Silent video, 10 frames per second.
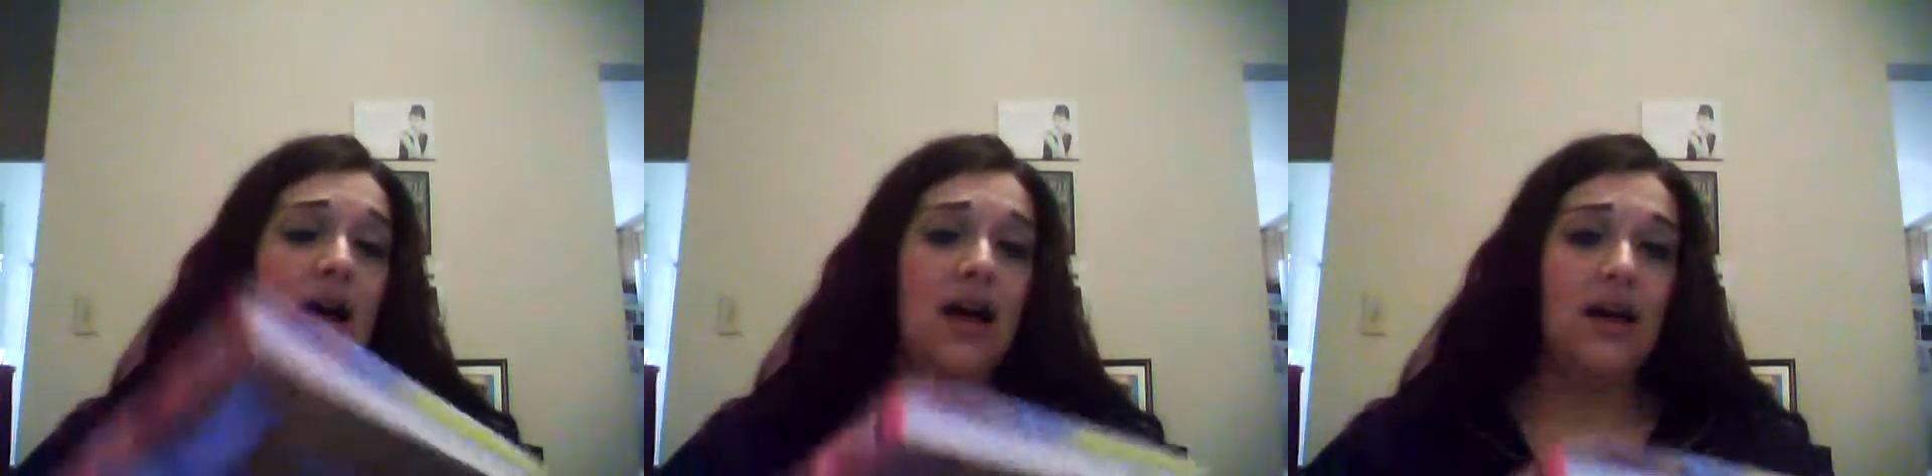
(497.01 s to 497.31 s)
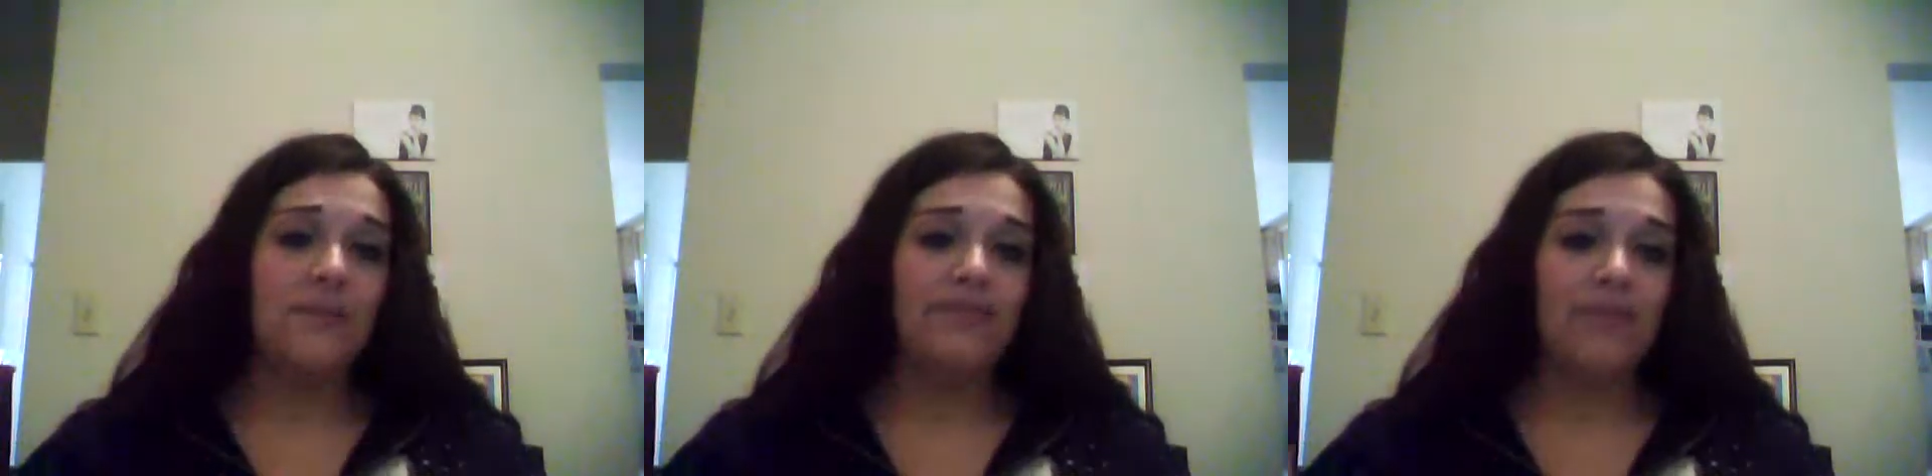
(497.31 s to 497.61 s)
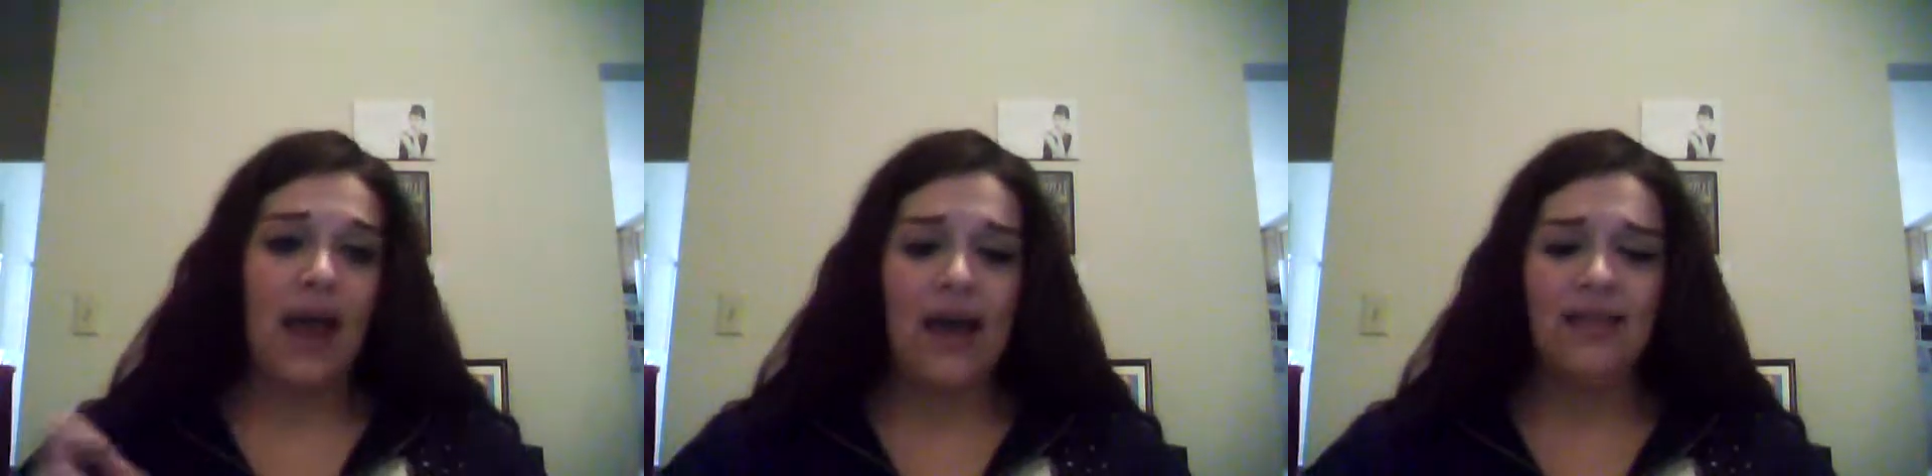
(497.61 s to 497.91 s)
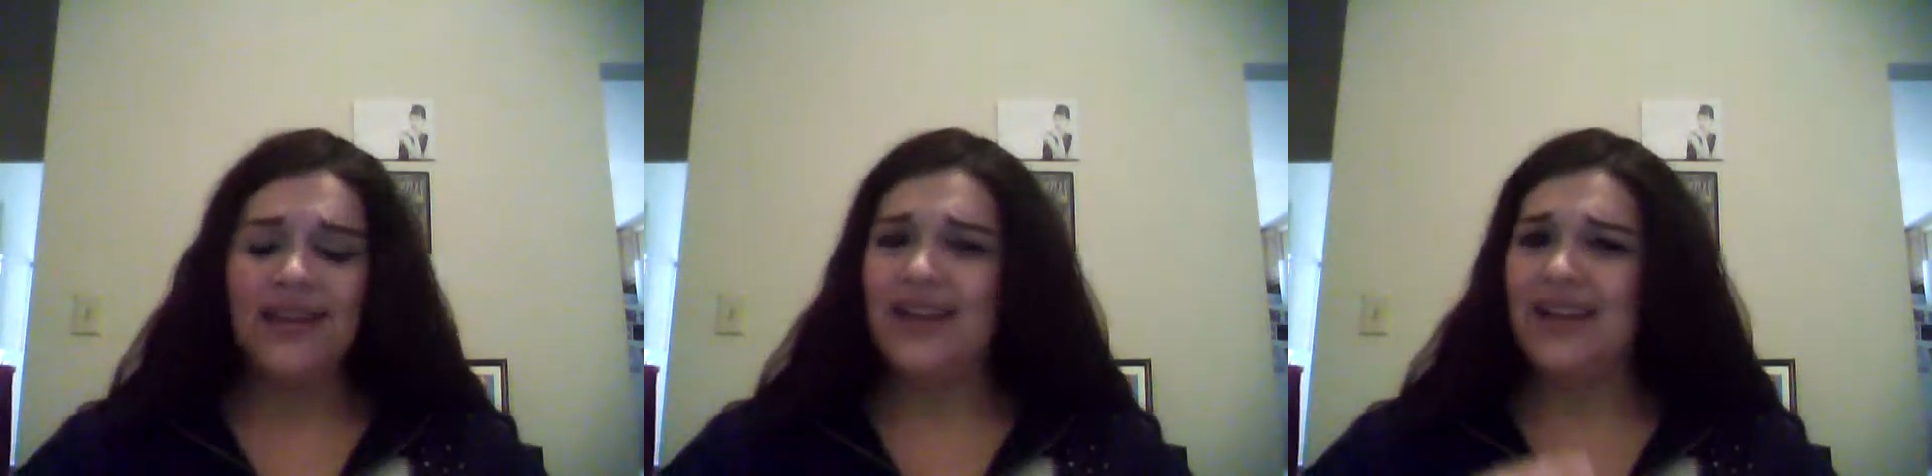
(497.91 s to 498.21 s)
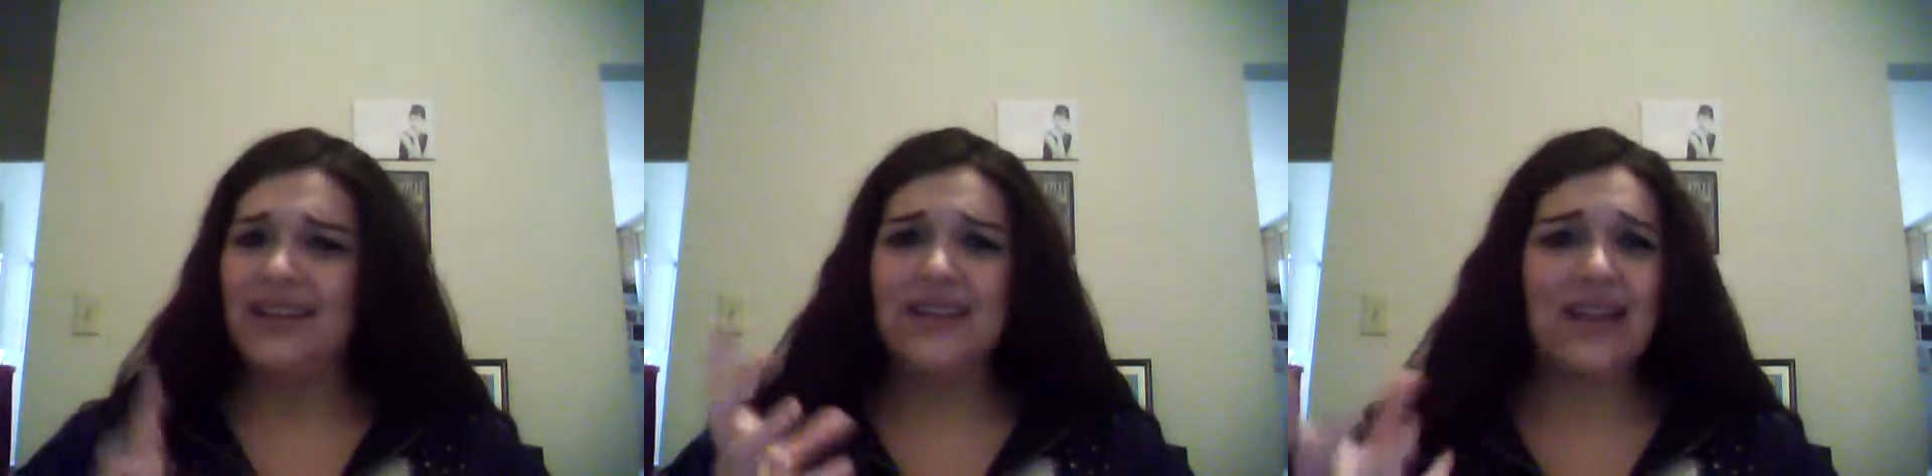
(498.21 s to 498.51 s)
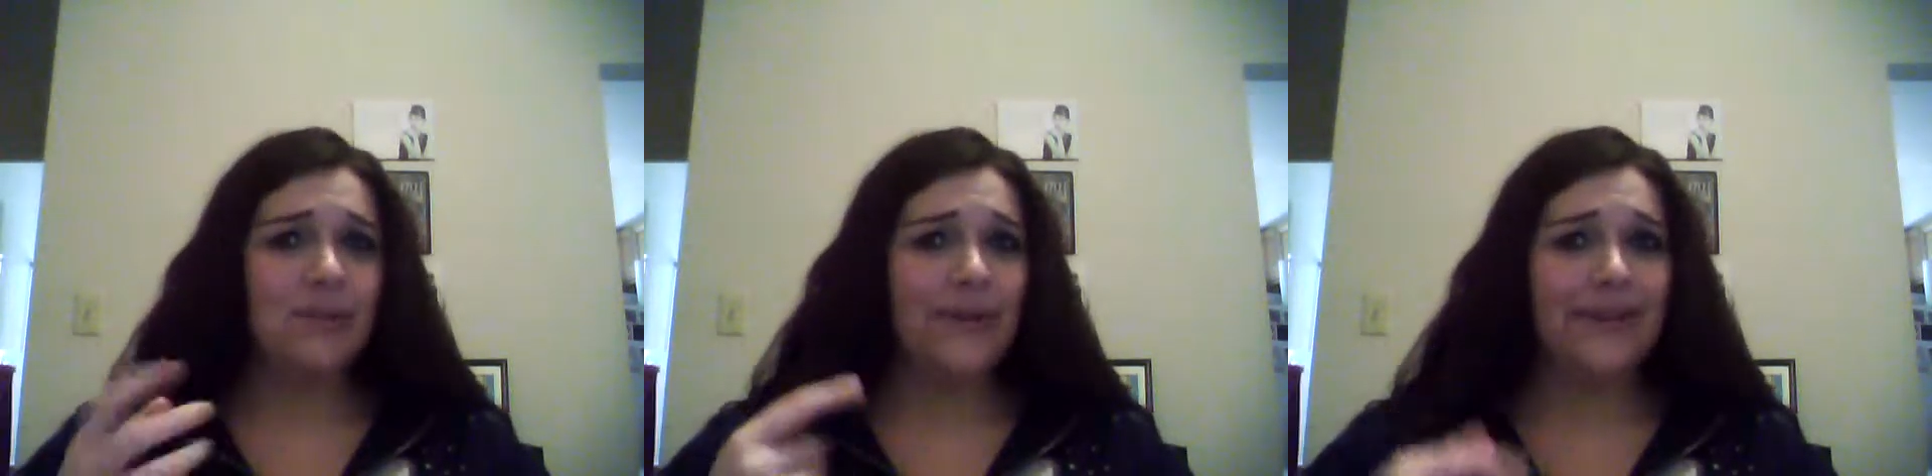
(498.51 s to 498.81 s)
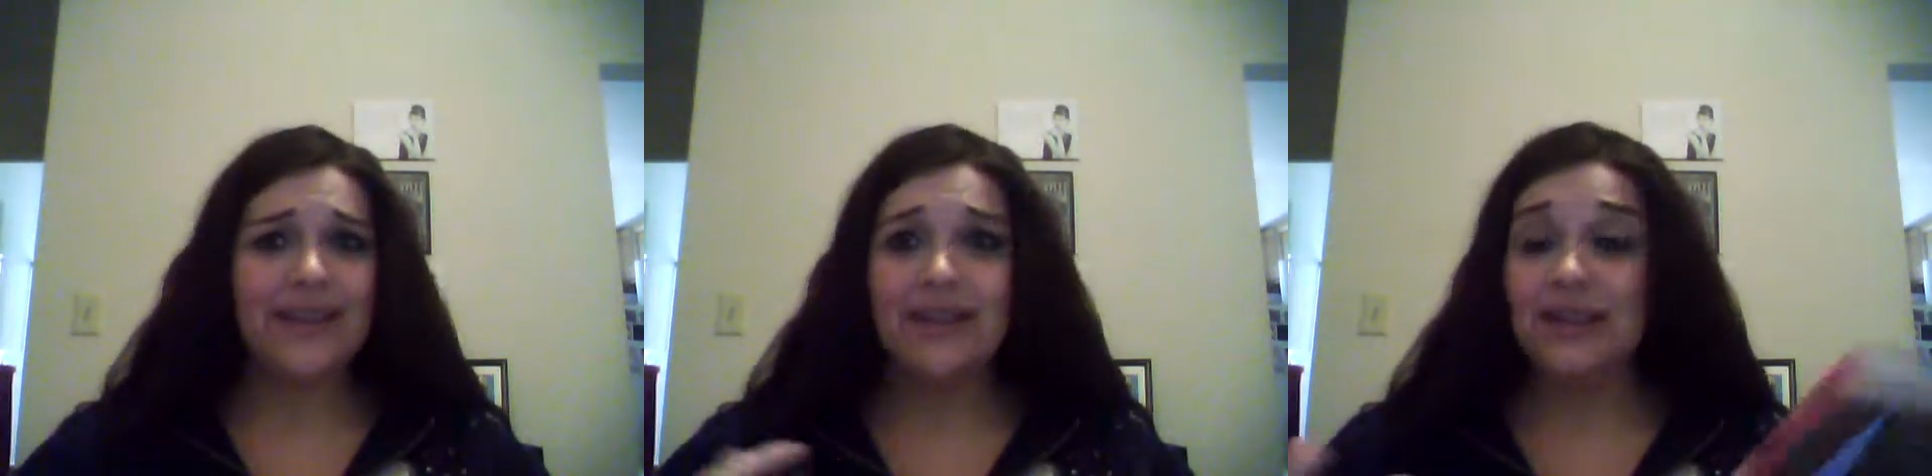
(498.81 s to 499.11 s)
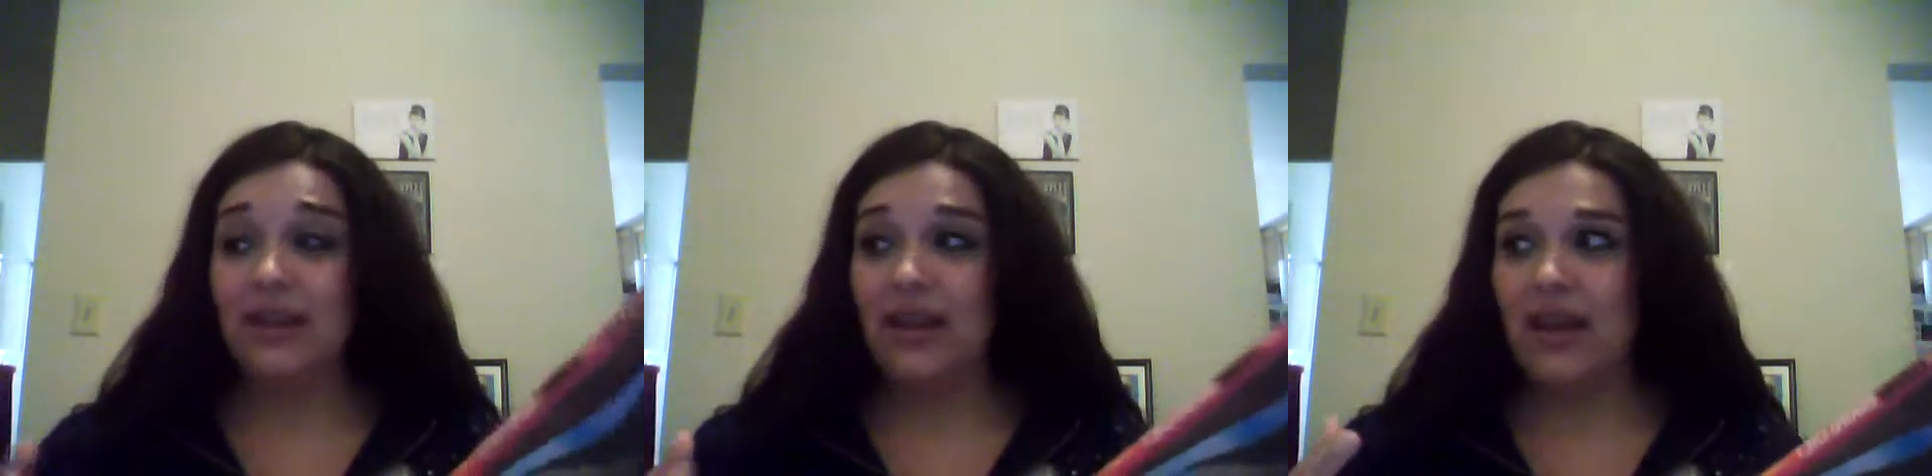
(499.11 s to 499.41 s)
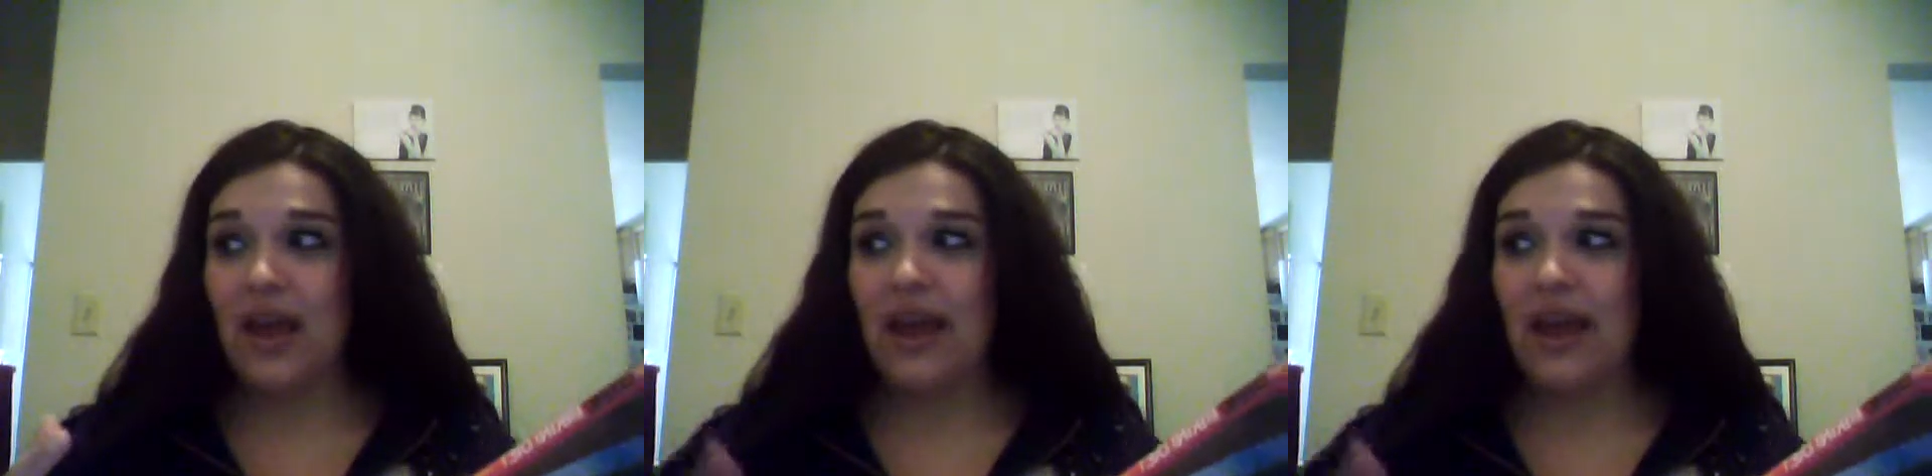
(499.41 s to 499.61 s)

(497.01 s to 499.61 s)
I like getting these kind of books because